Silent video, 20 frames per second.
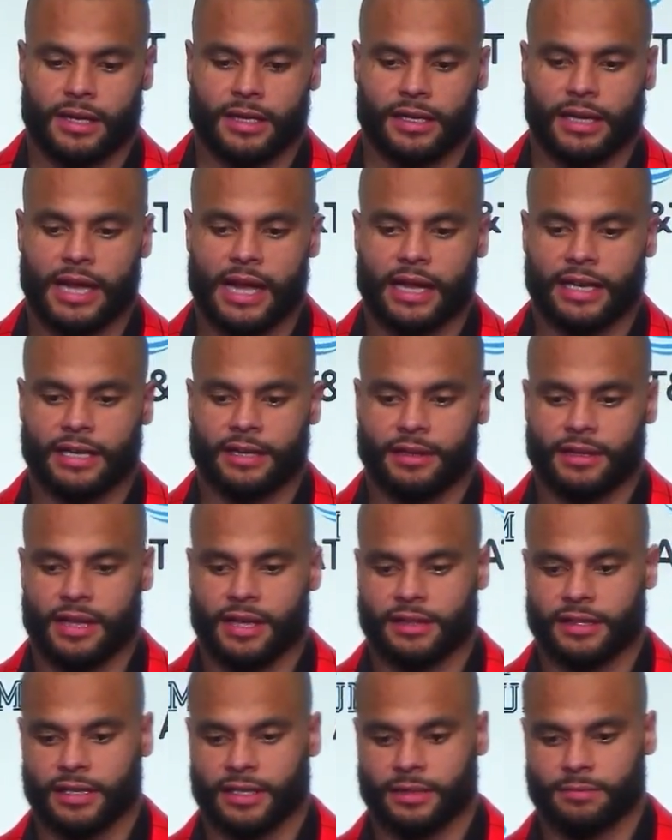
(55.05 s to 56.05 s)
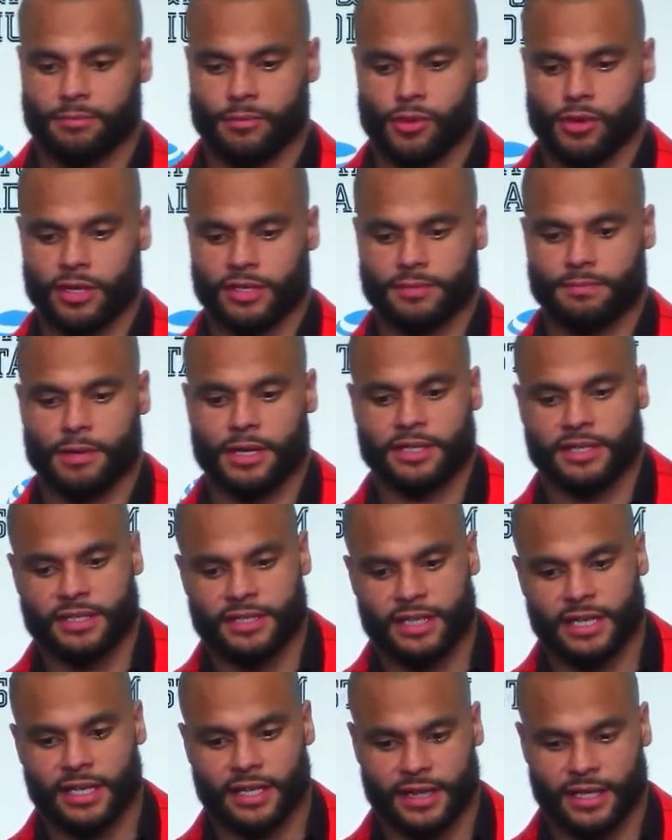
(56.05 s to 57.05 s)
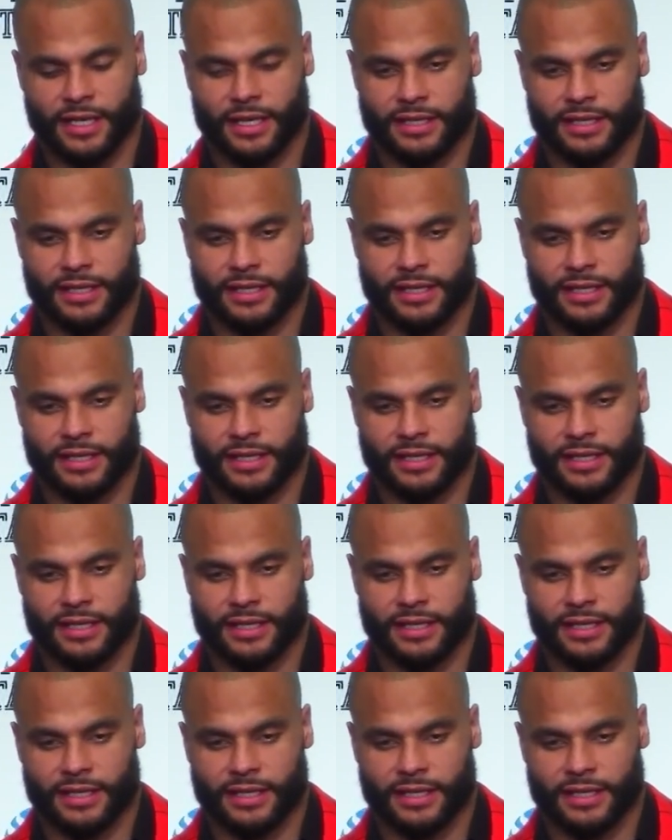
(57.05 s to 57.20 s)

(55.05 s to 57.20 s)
a lot. And I, I think more, as much as anything,